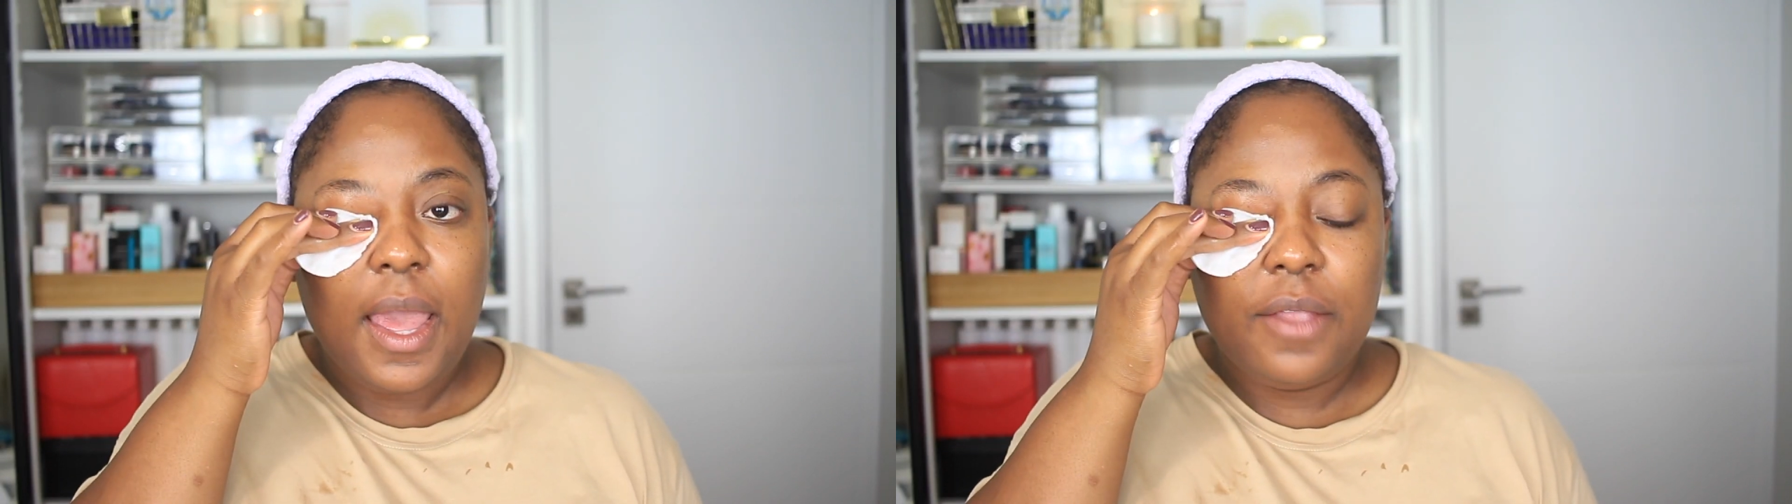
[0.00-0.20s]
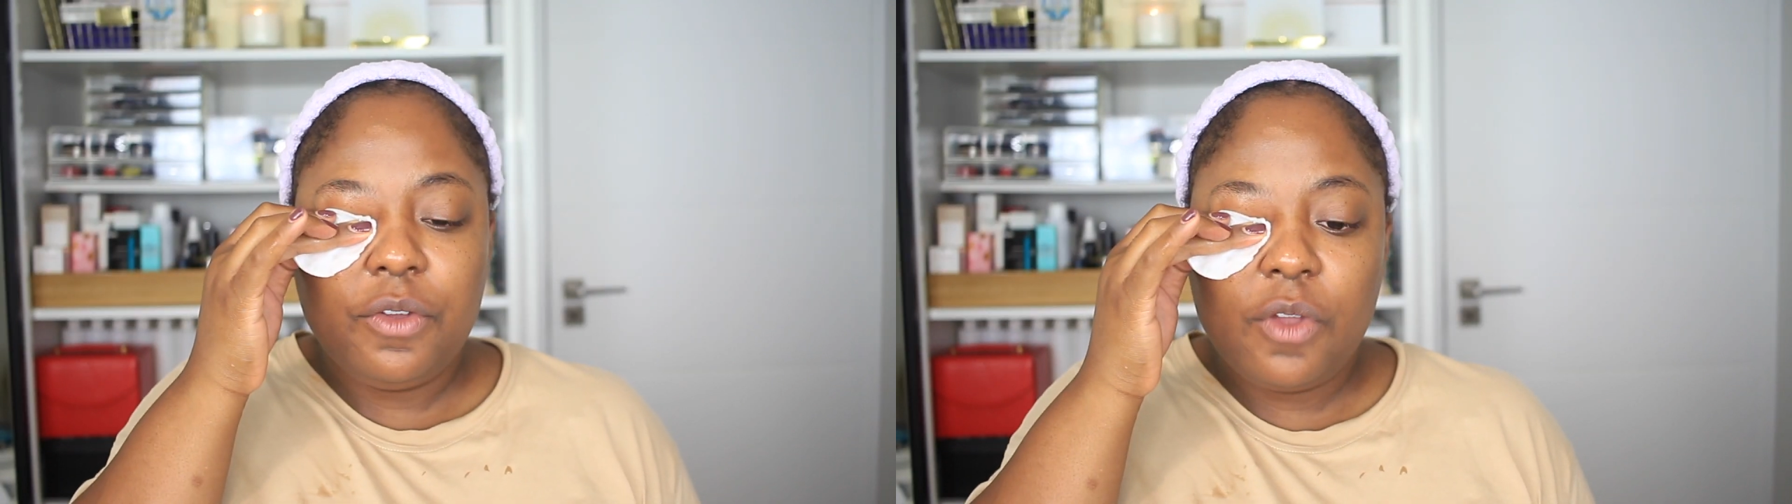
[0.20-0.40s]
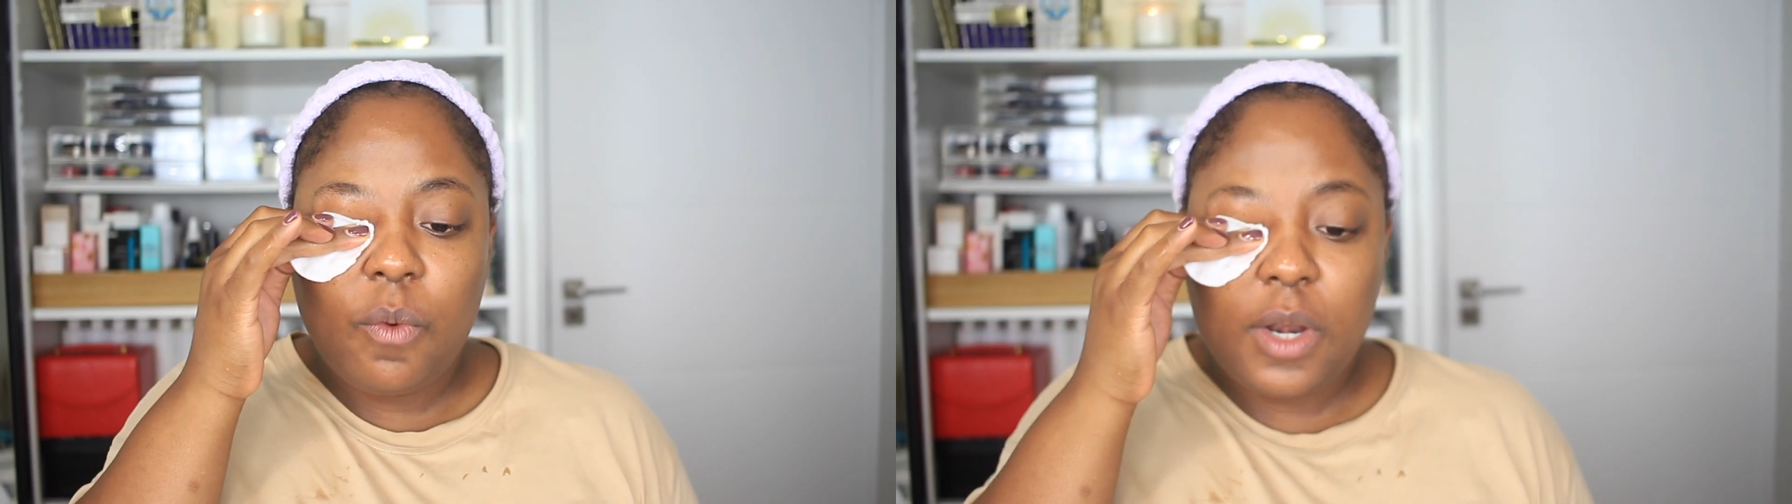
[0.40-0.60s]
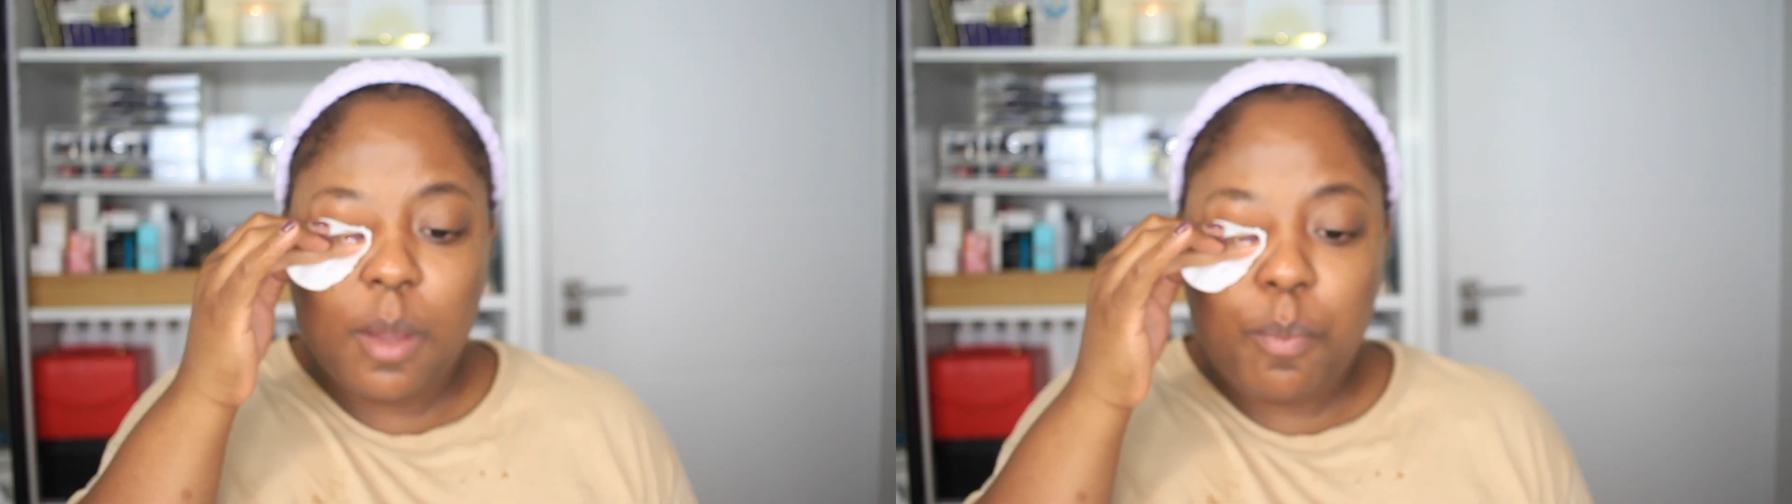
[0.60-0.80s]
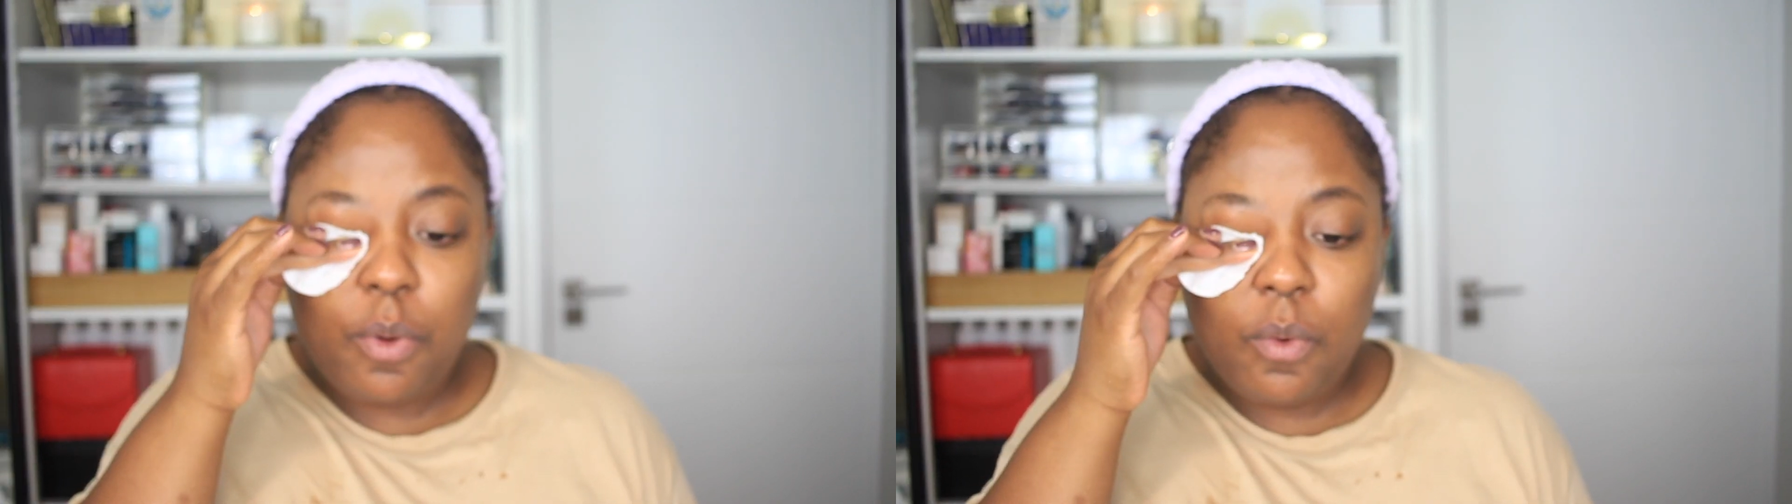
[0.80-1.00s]
And you don't want
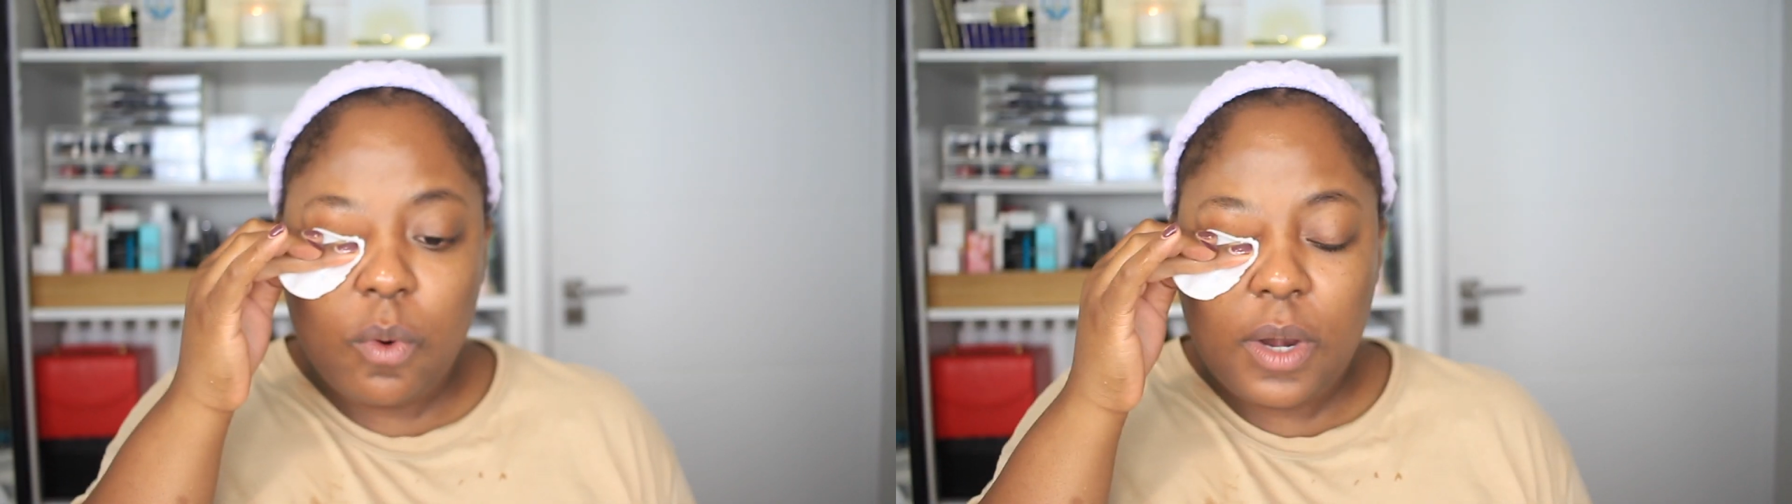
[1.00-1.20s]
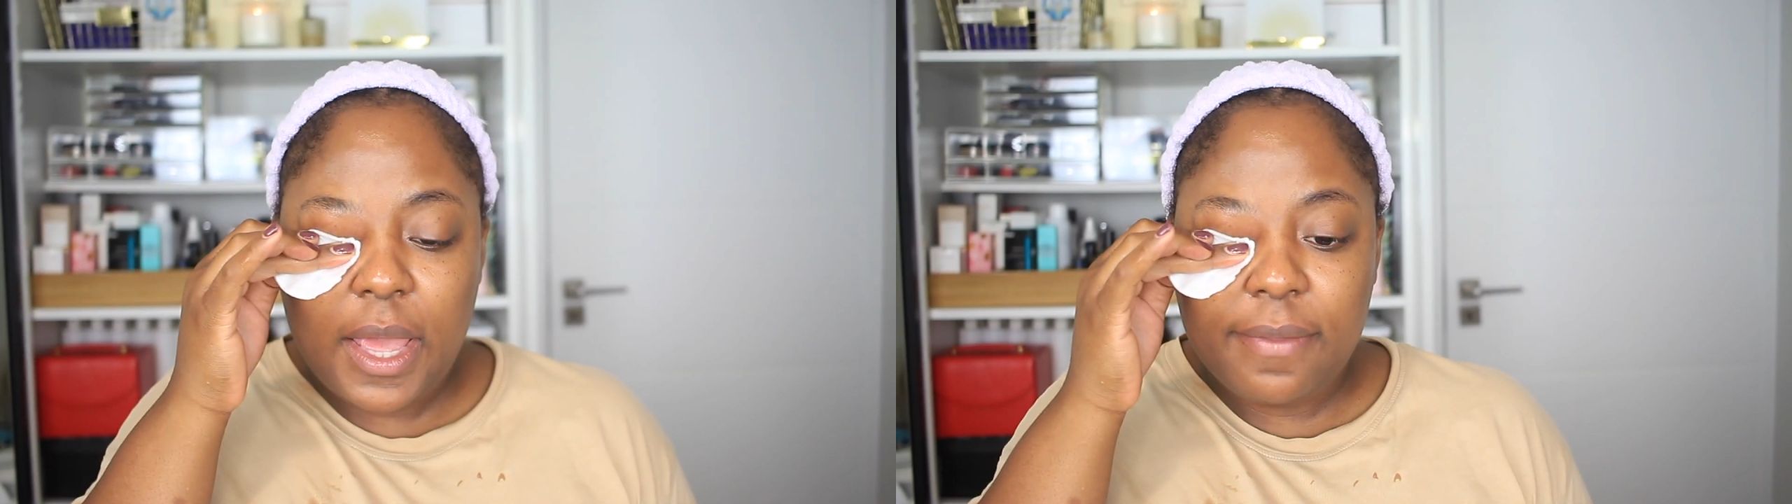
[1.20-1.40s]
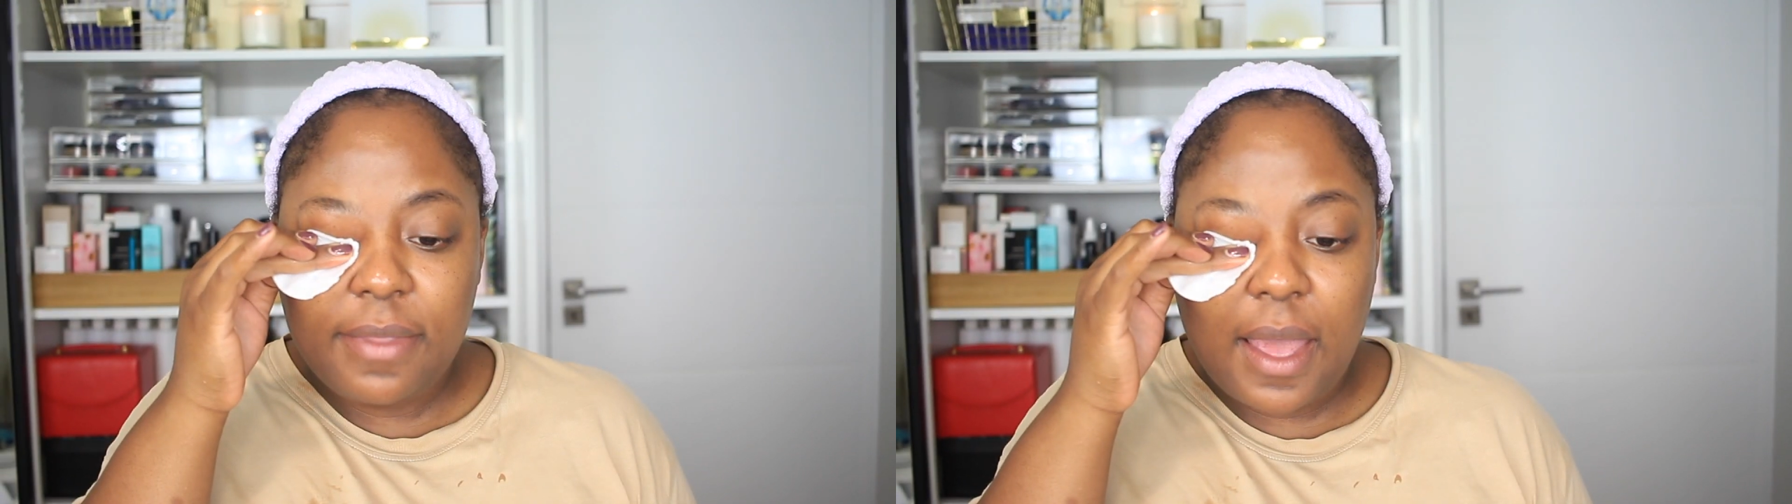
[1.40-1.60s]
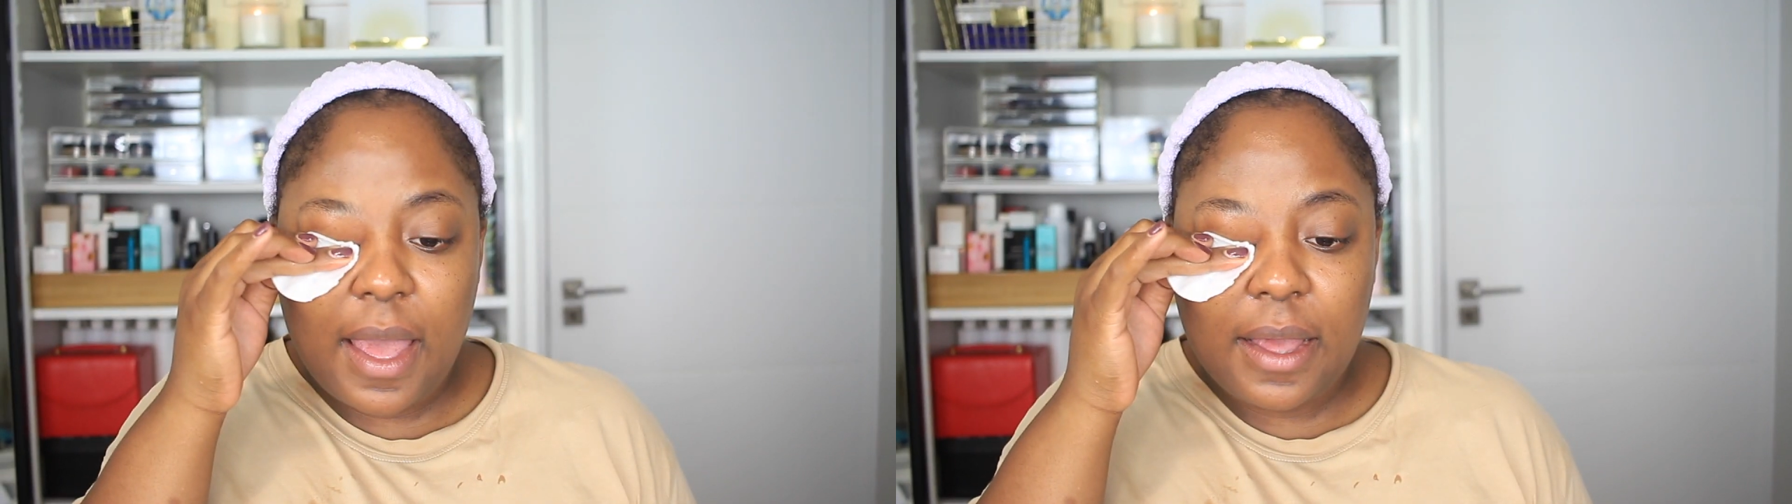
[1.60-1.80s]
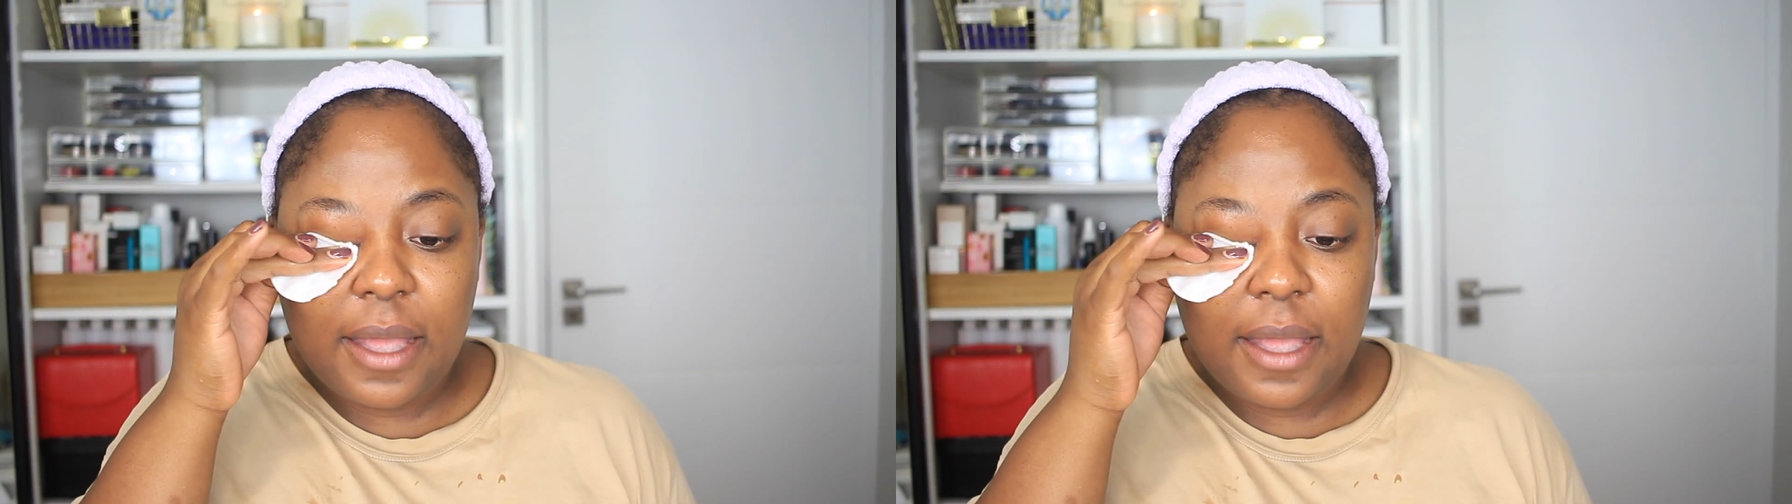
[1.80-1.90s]
to pull and tug